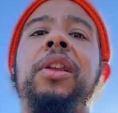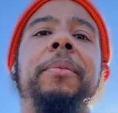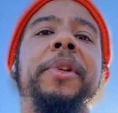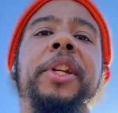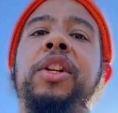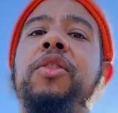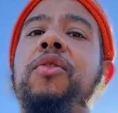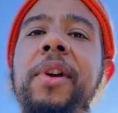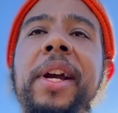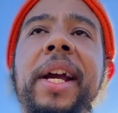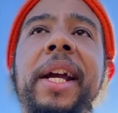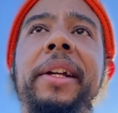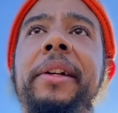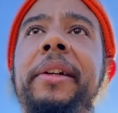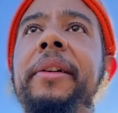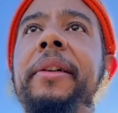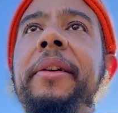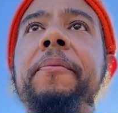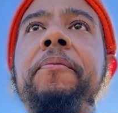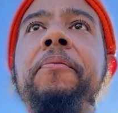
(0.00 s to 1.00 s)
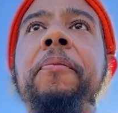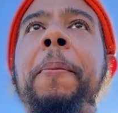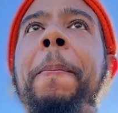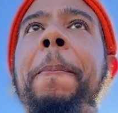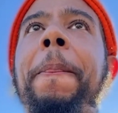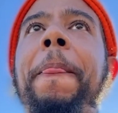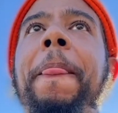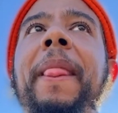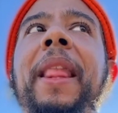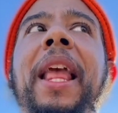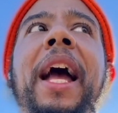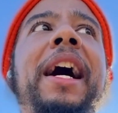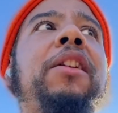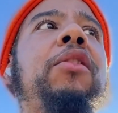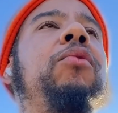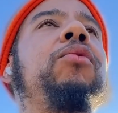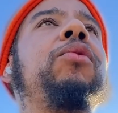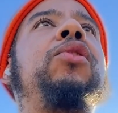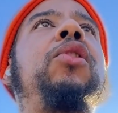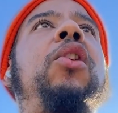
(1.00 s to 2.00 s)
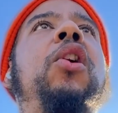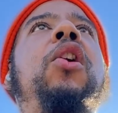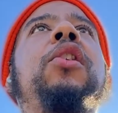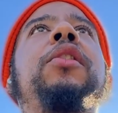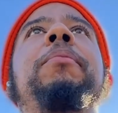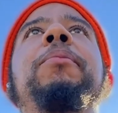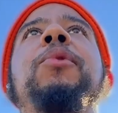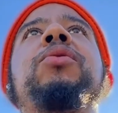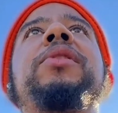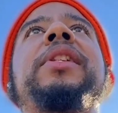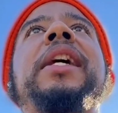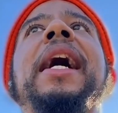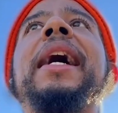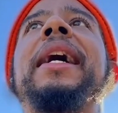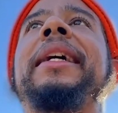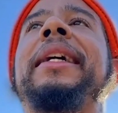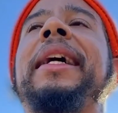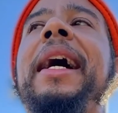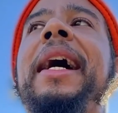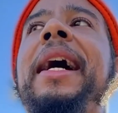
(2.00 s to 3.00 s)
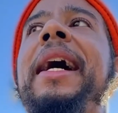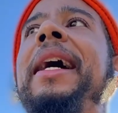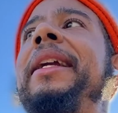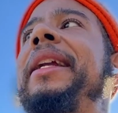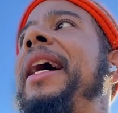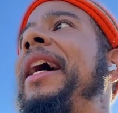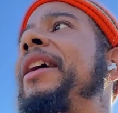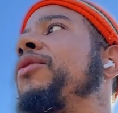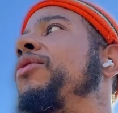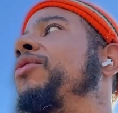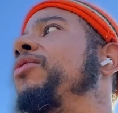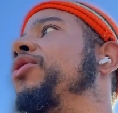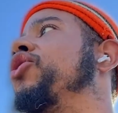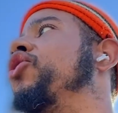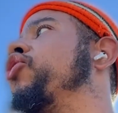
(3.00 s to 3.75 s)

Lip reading: call him the creator. I don't call the Most High God. I don't